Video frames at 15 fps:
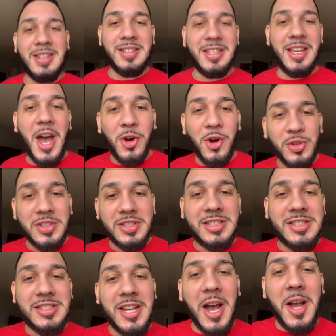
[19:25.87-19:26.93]
yo,
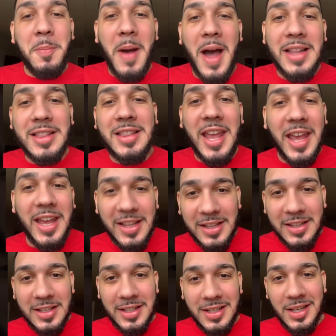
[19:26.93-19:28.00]
suck my dick
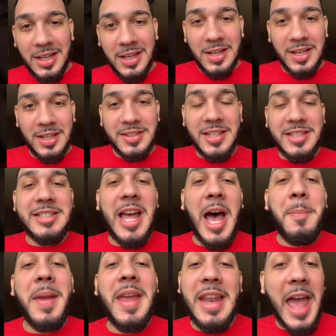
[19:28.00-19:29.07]
does
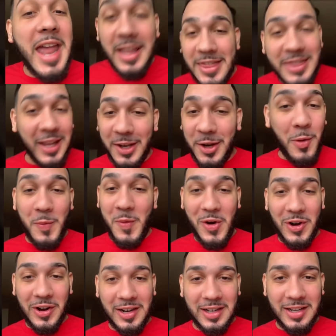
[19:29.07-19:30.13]
not mean anything no
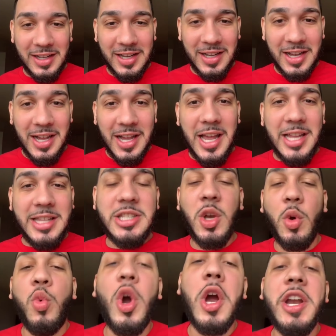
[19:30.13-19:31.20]
more. It's a
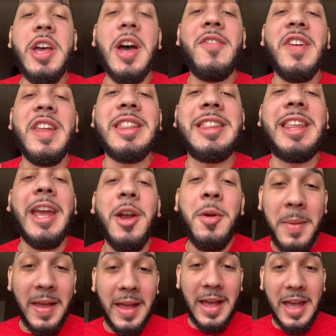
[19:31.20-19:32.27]
word of
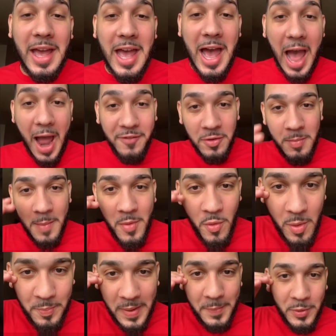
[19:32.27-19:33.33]
endearment. I remember
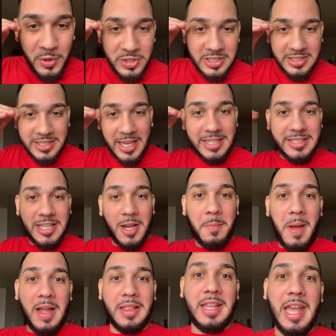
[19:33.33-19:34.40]
when people used to say suck
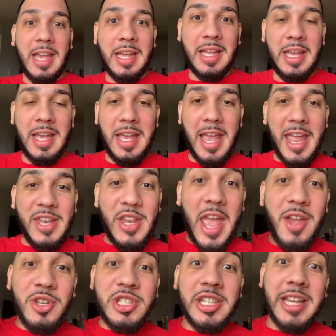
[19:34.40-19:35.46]
my dick and they
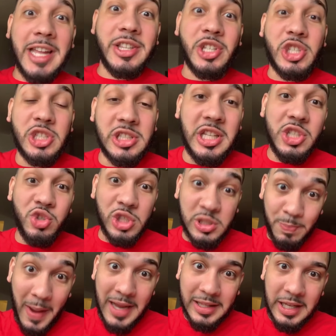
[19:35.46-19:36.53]
used to get dis-
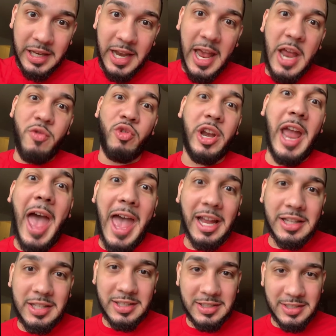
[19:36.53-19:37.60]
disrespected and
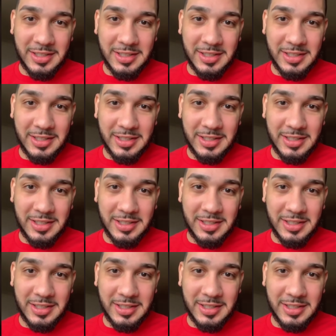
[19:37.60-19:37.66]
react.